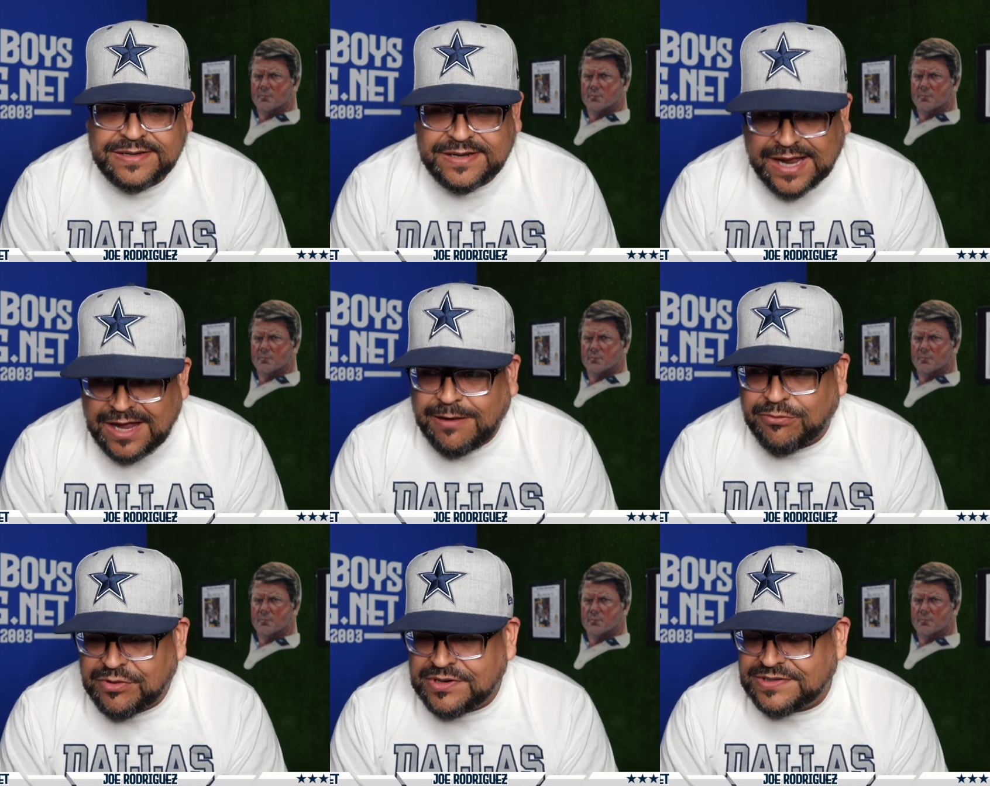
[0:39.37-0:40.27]

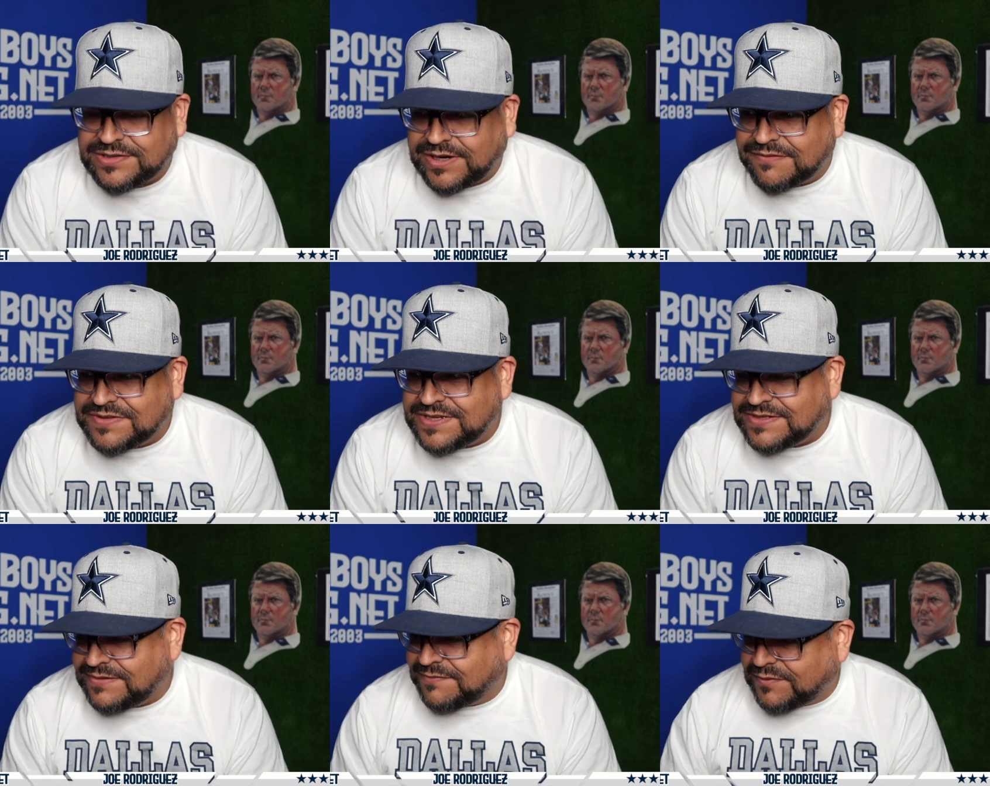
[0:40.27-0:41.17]
Speaker 1: Cowboys
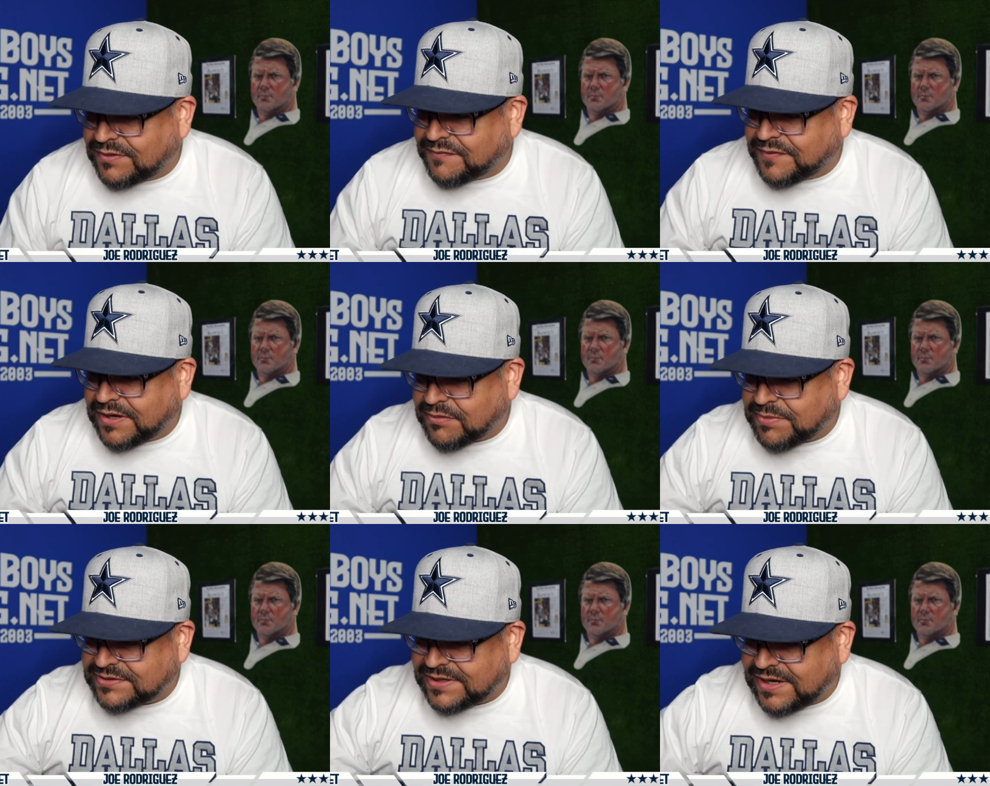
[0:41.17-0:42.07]
offseason in full effect. We're
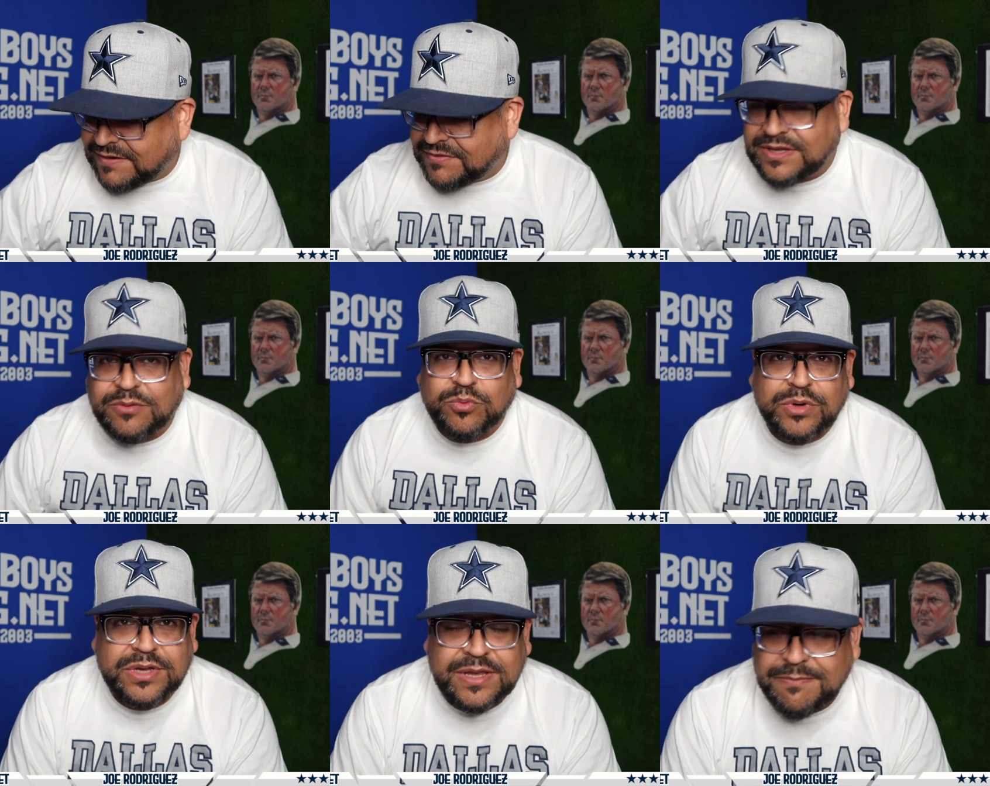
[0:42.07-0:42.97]
about to have the
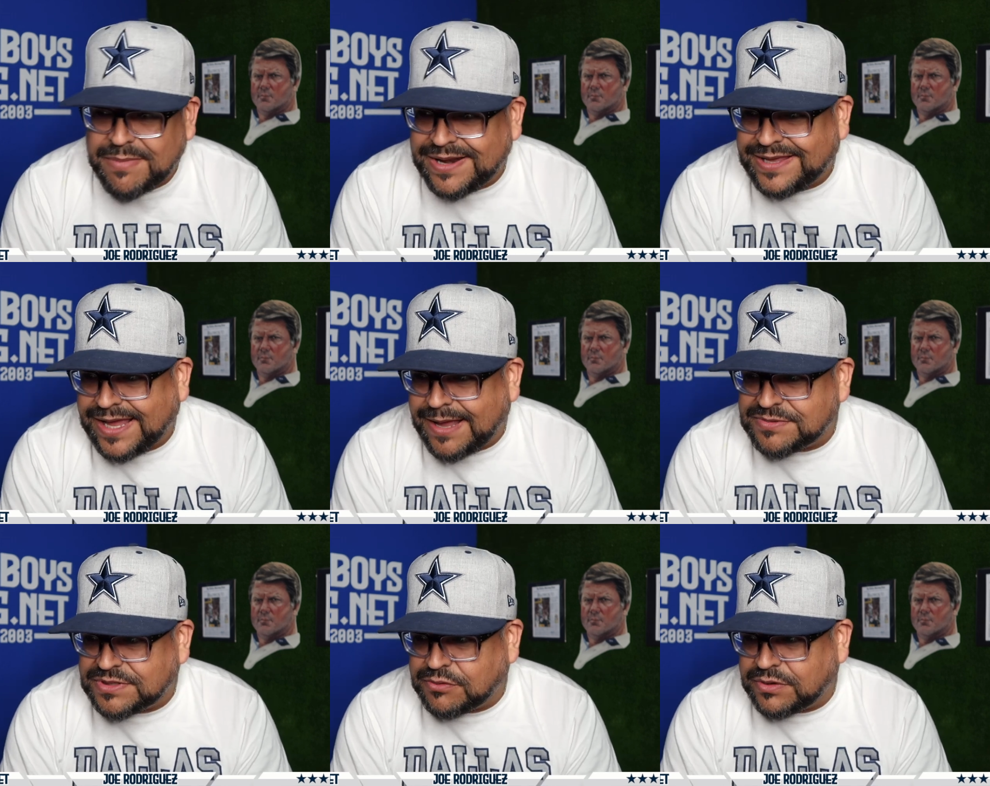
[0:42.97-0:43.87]
rookie mini
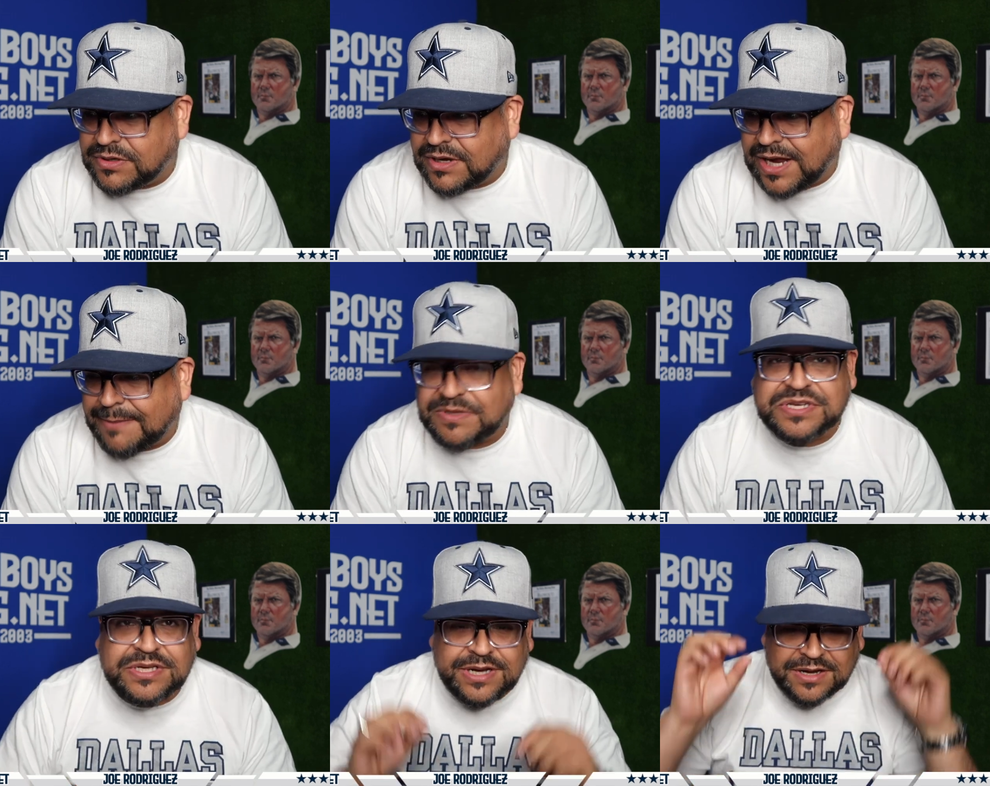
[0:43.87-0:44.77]
camp, so we're going to hype the
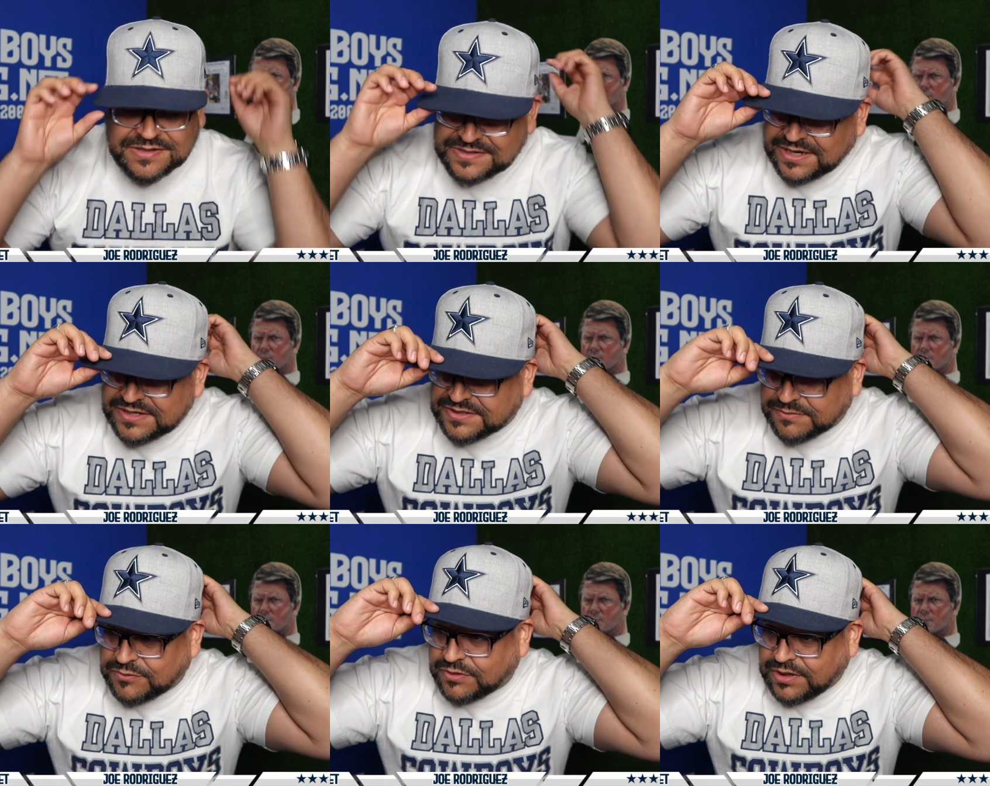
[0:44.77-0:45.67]
shit out of these guys
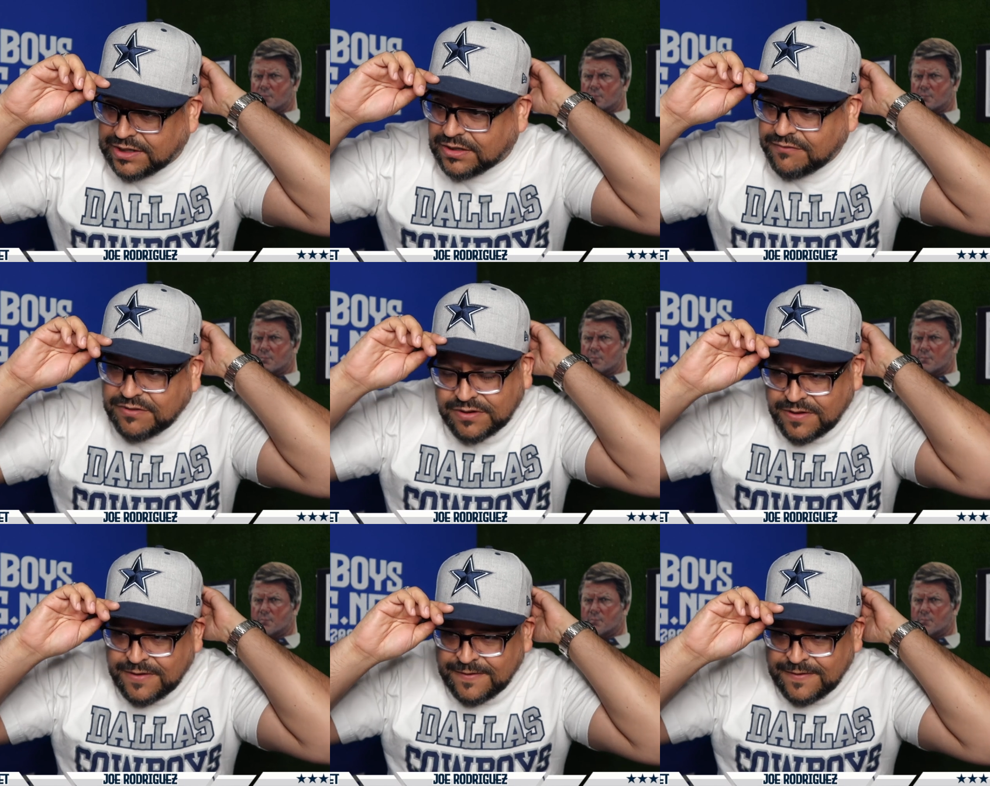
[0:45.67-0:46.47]
some more. I love it.